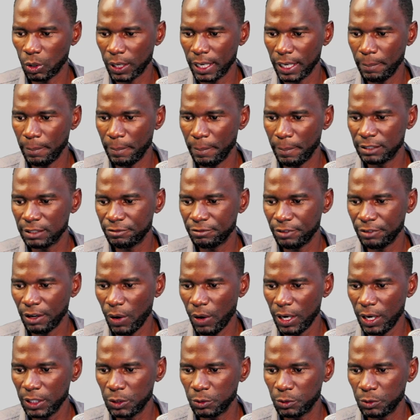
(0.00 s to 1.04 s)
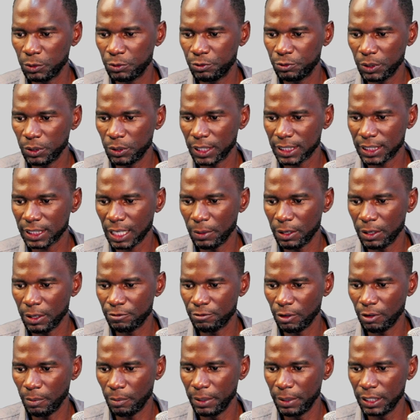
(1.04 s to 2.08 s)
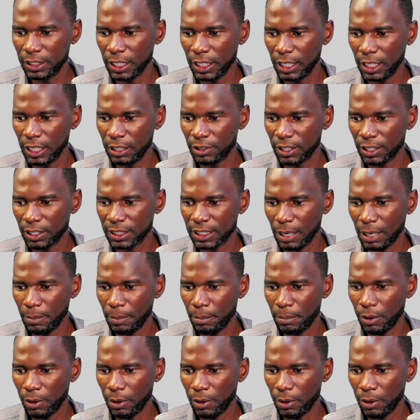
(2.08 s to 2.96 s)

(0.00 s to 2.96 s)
But if I want to filter some information, for example,